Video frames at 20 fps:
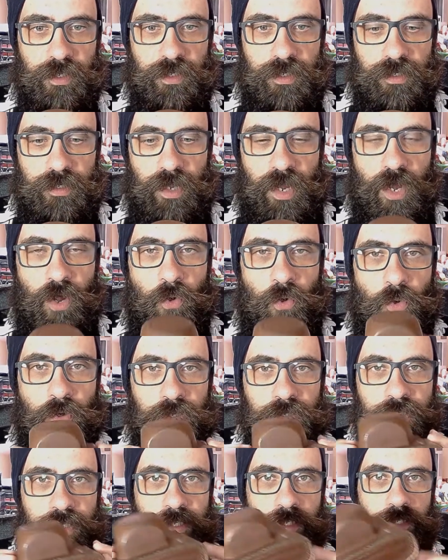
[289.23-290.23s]
I
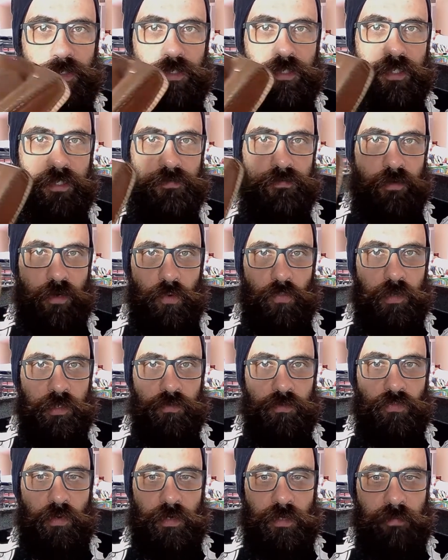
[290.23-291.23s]
only used it for
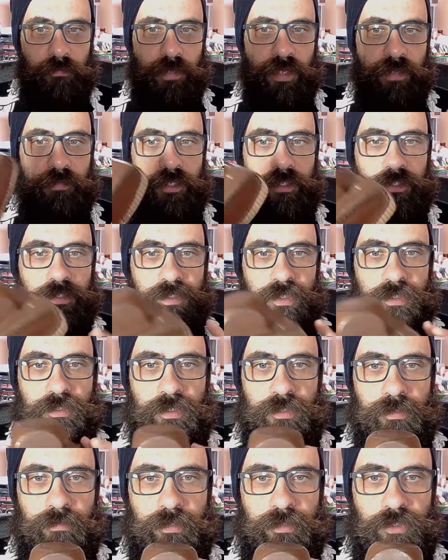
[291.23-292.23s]
one roll. Maybe it's a
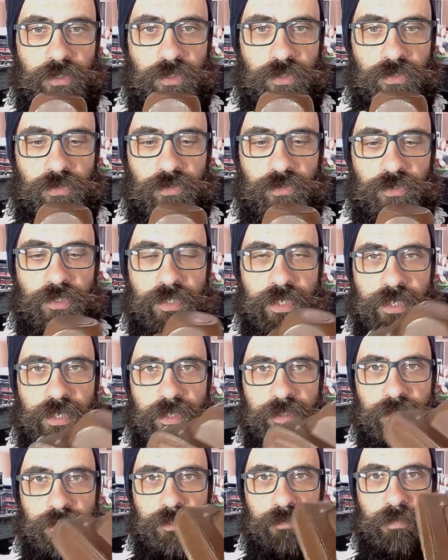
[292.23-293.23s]
little bit soon to say
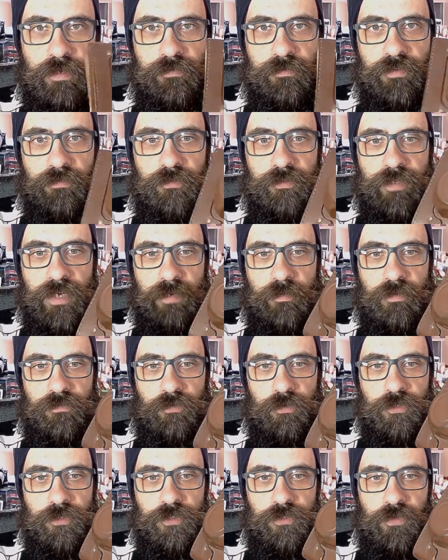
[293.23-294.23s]
that it's my favorite camera
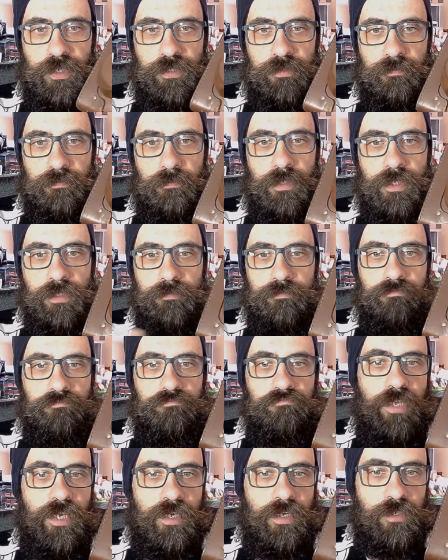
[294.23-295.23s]
for street, but
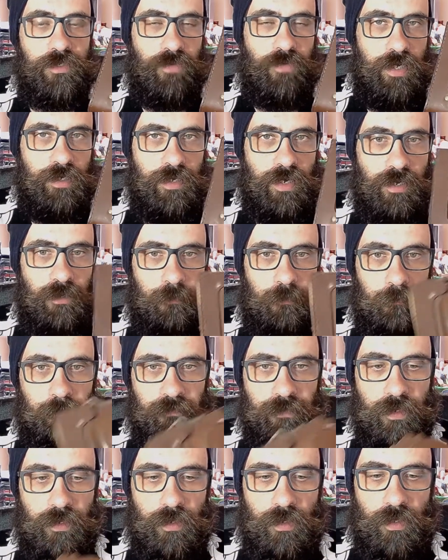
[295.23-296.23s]
it is right now.
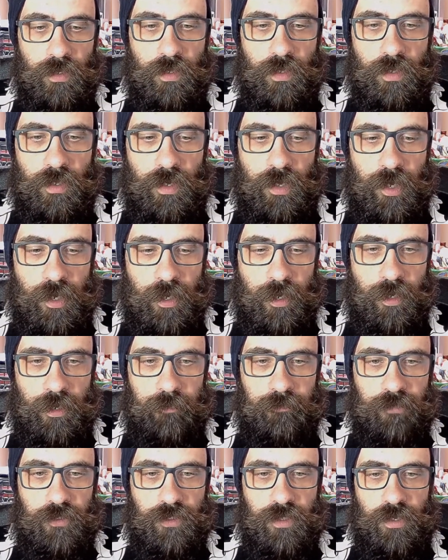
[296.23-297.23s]

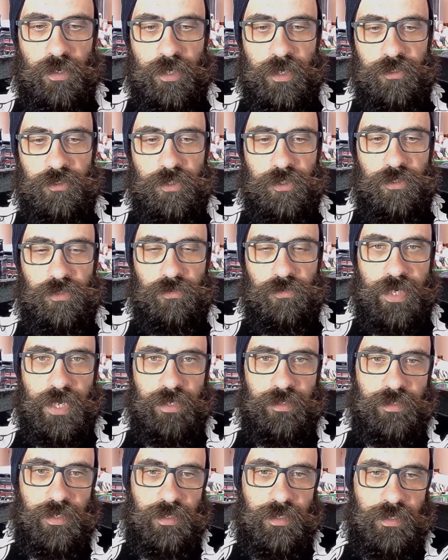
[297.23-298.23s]
So I'm going just to
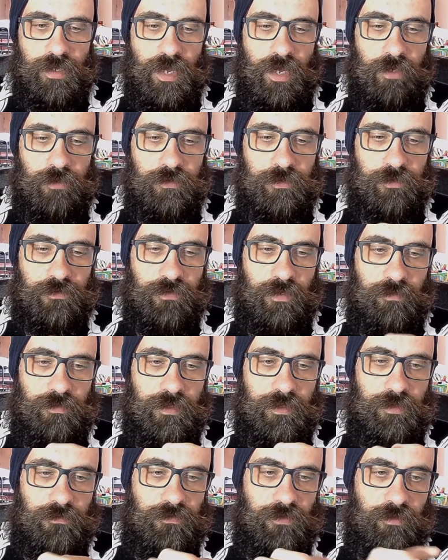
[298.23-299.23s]
take it out from
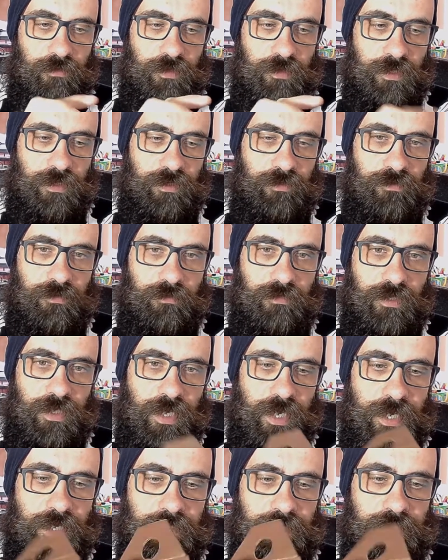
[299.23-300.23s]
the
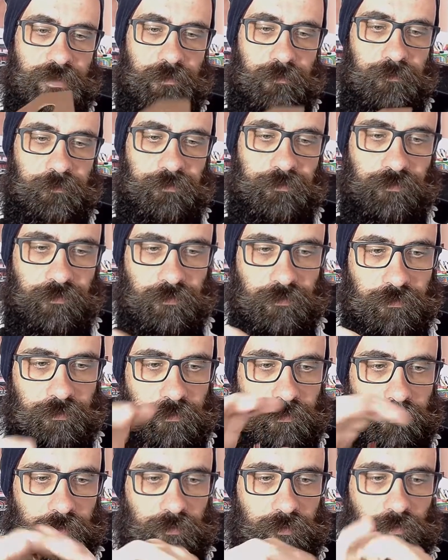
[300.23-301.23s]
case.
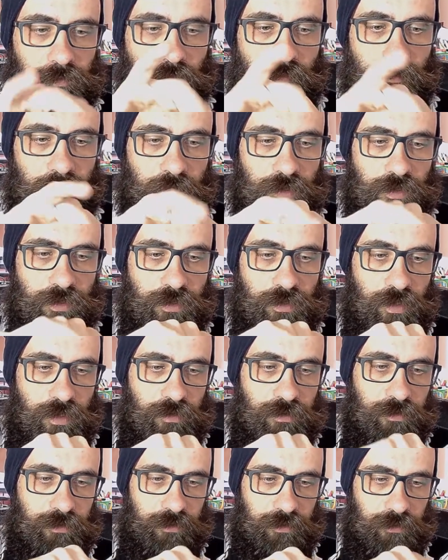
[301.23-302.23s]

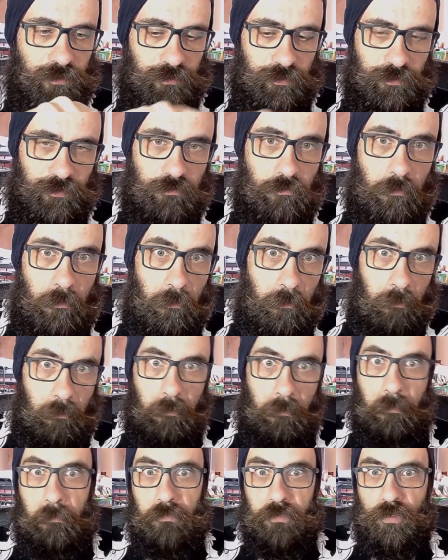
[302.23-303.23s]
So,
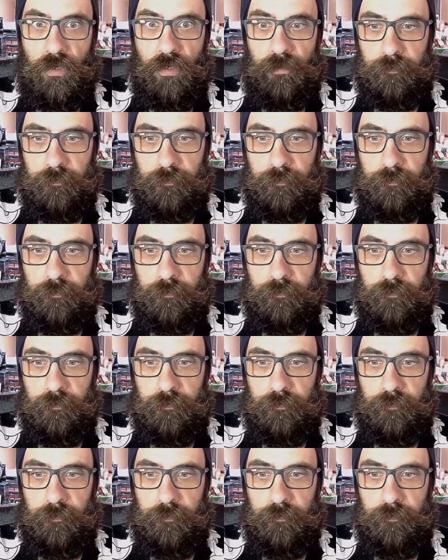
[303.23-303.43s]
sorry.